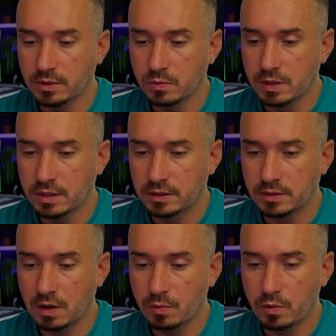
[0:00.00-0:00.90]
words.
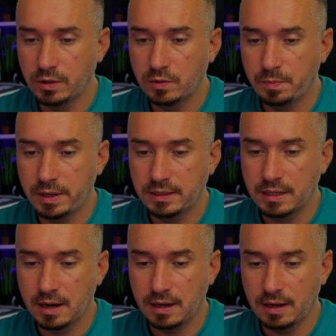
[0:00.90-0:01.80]
So I'm going to paste
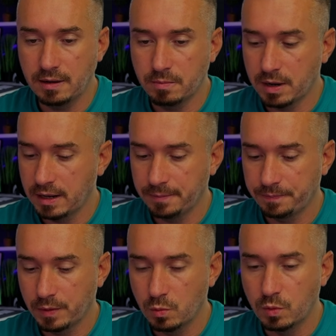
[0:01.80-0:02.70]
that in my
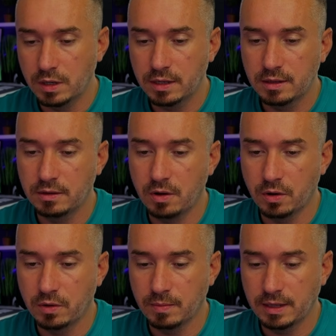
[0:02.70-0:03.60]
Word
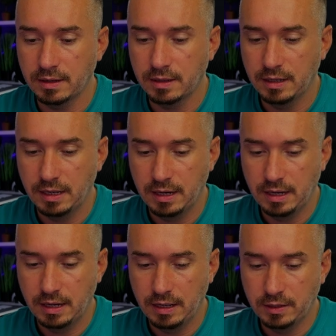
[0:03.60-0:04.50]
document.
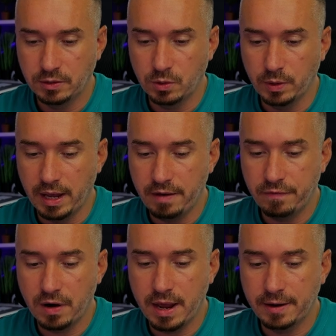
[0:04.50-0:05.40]
So we have
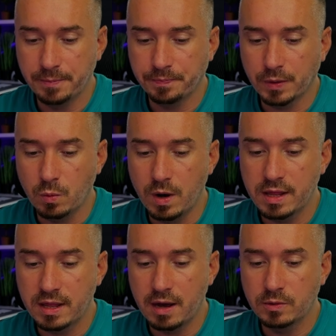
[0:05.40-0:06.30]
like
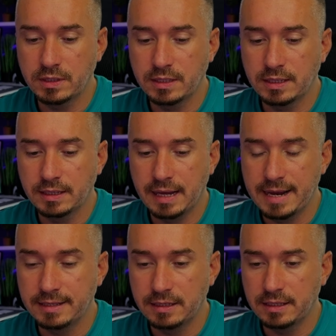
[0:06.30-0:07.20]

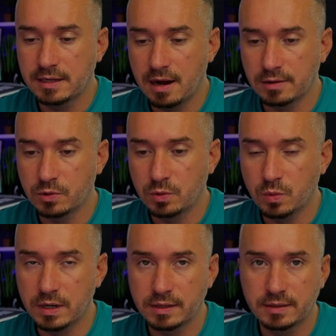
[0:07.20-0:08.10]
1600
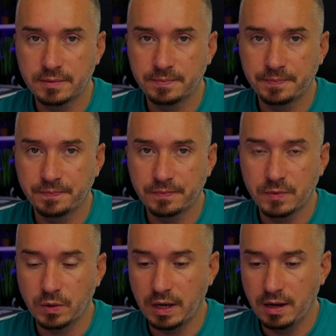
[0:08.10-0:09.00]
words.
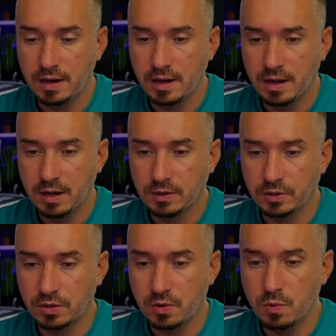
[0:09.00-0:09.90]
Okay,
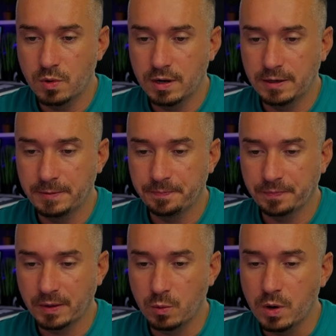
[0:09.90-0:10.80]
so
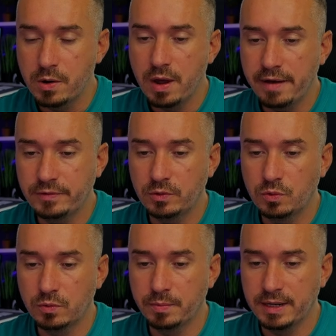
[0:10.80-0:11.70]
what you have to
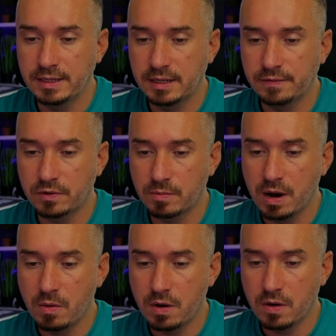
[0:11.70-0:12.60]
do basically from
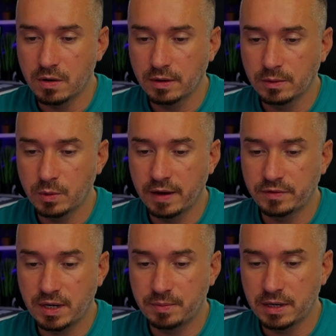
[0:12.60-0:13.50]
now on, we have
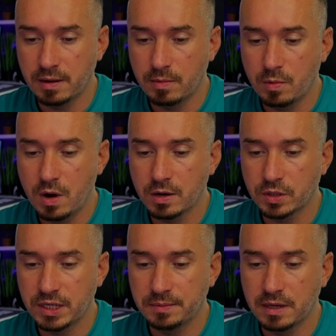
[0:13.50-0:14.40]
chapter number 1,
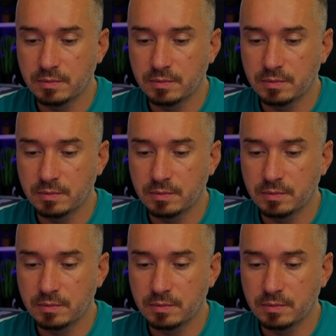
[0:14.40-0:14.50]
chapter number